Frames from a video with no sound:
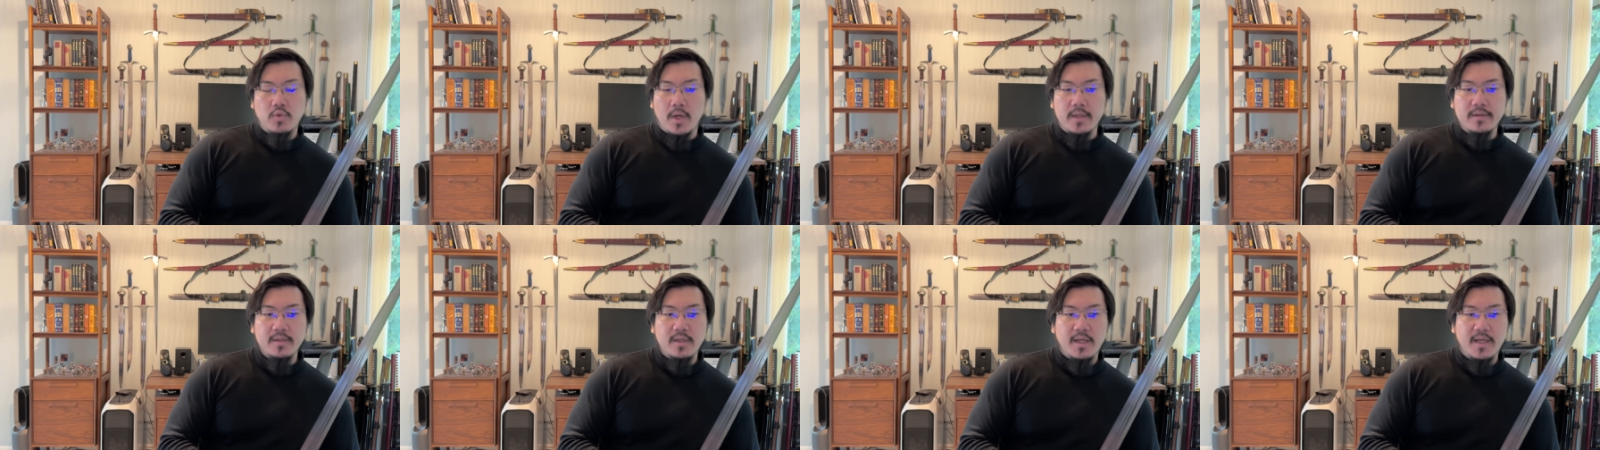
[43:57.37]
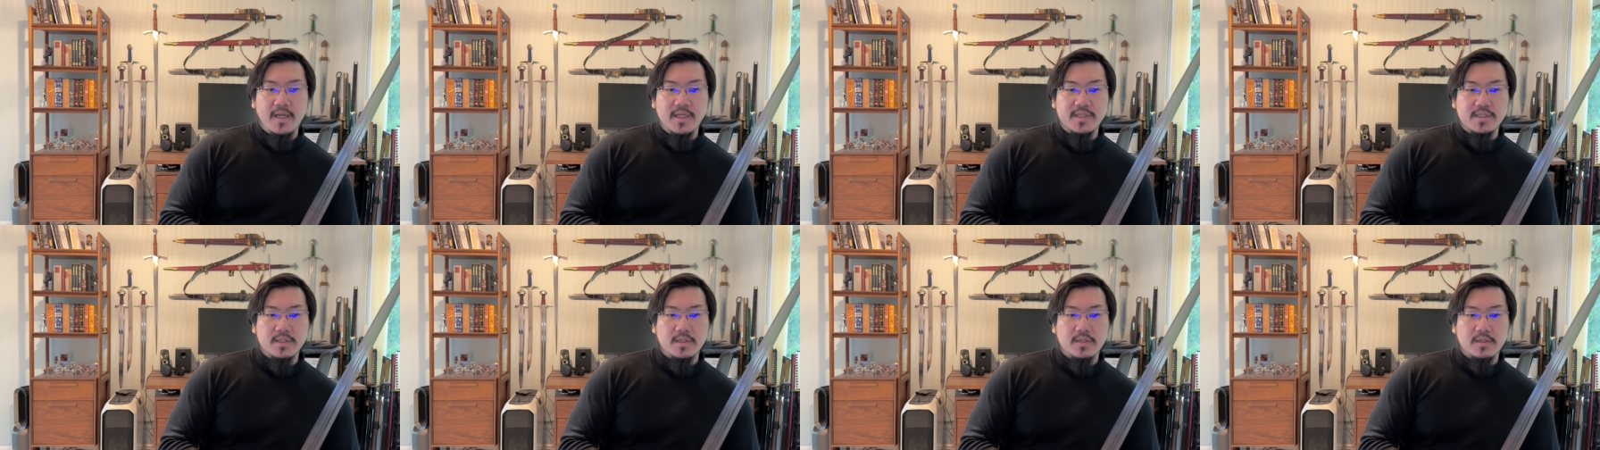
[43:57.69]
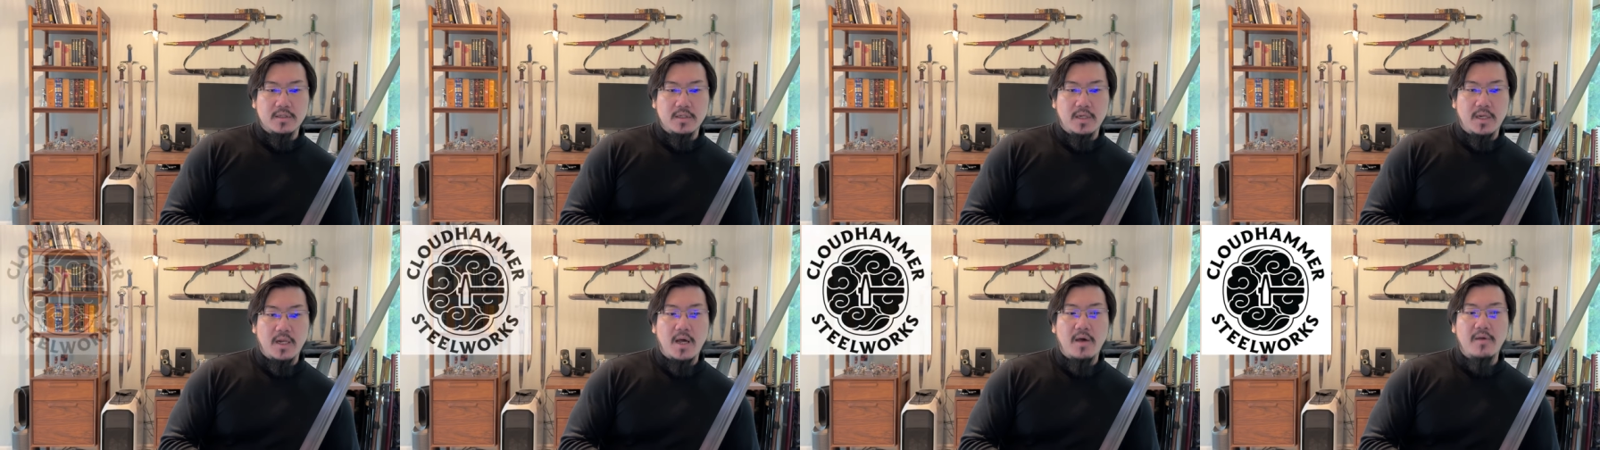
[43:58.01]
one is
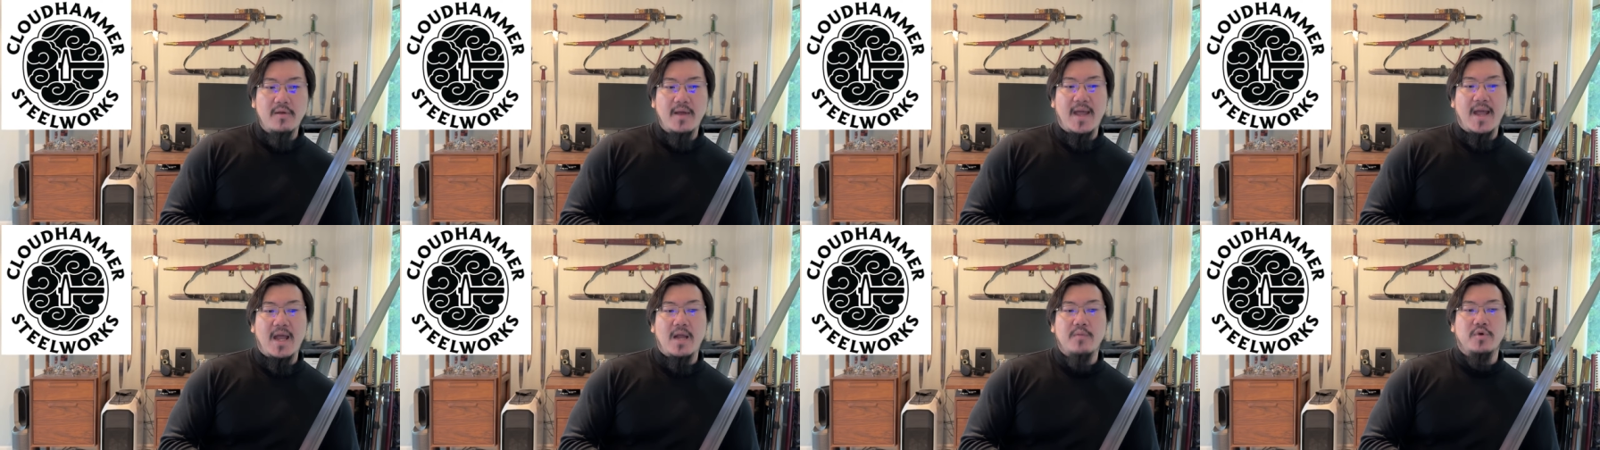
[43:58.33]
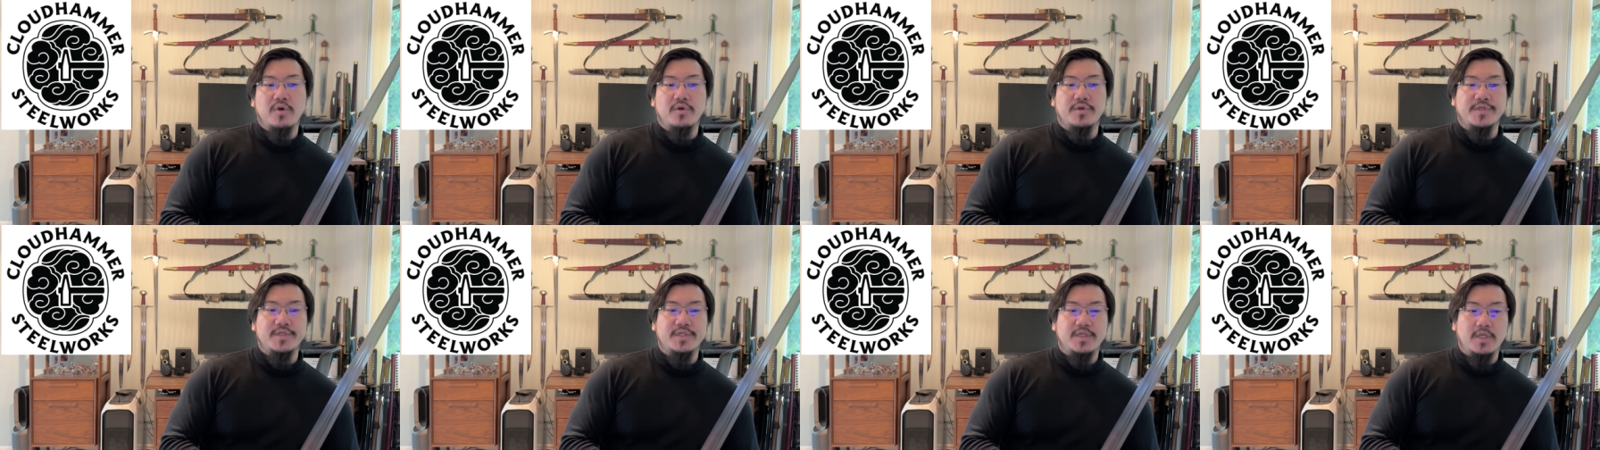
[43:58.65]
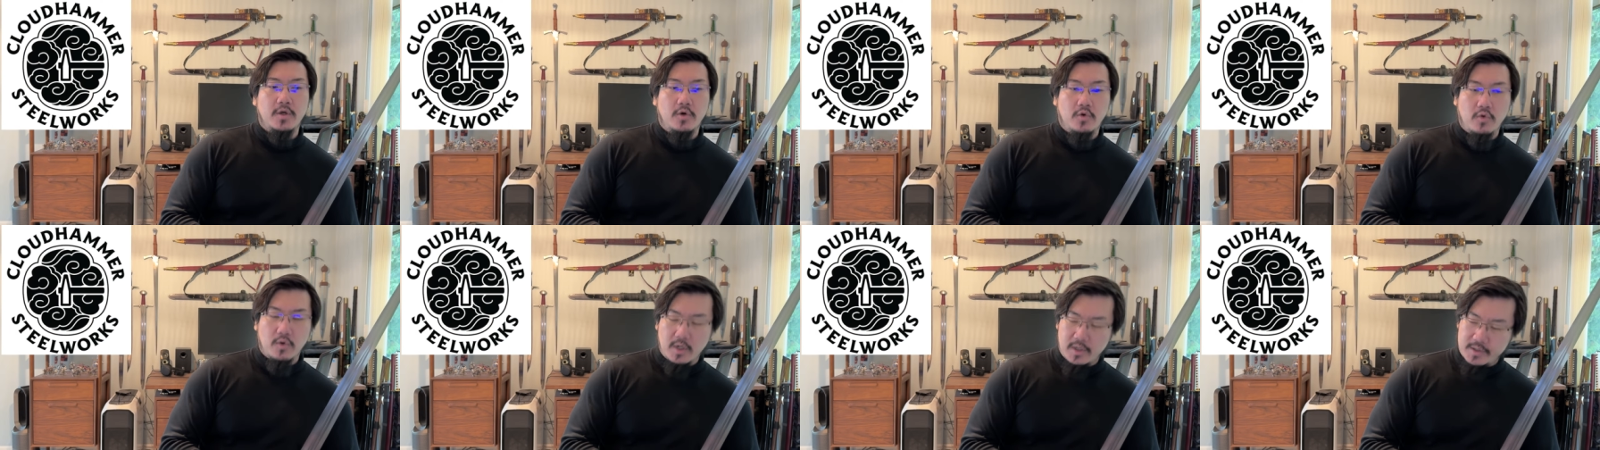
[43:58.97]
Cloudhammer
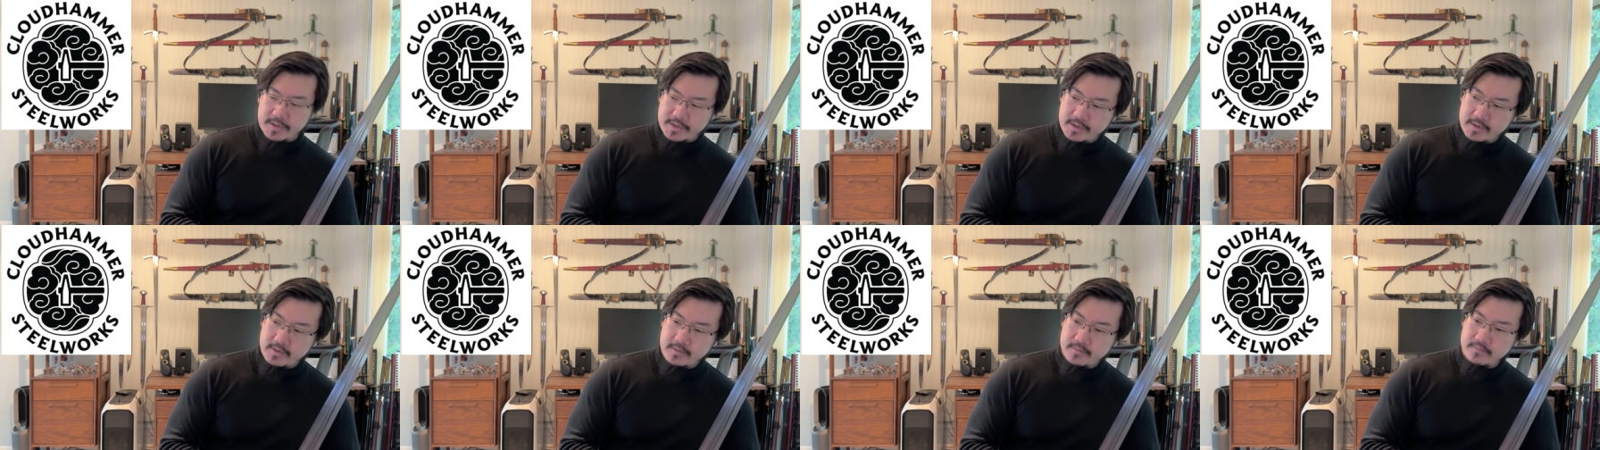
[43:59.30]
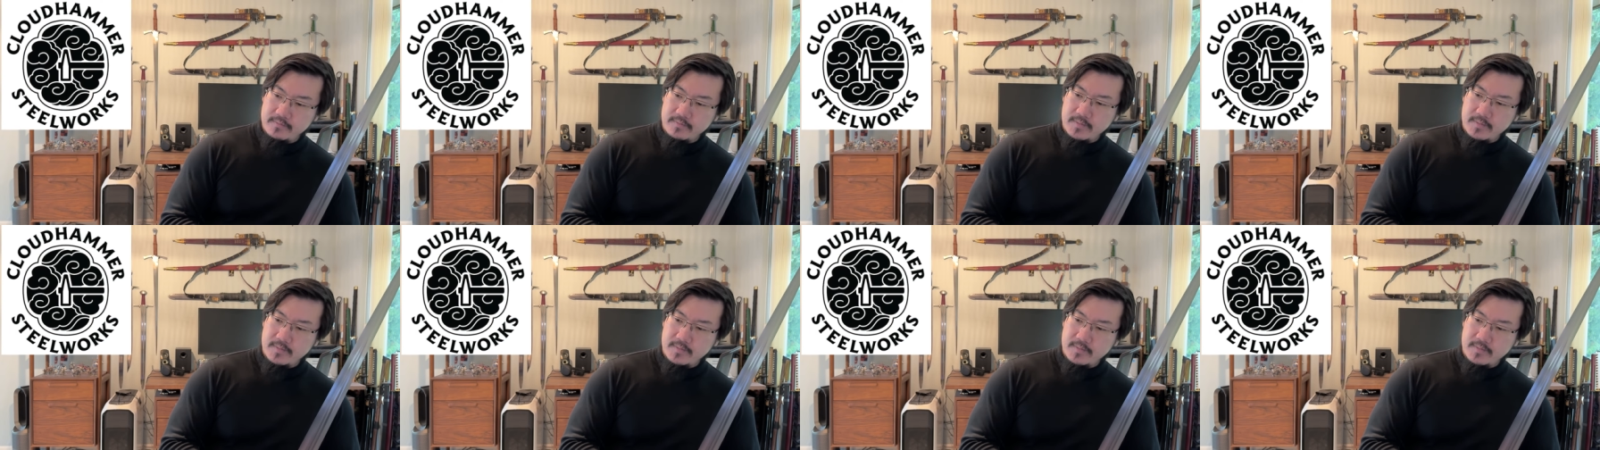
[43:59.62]
Steelworks.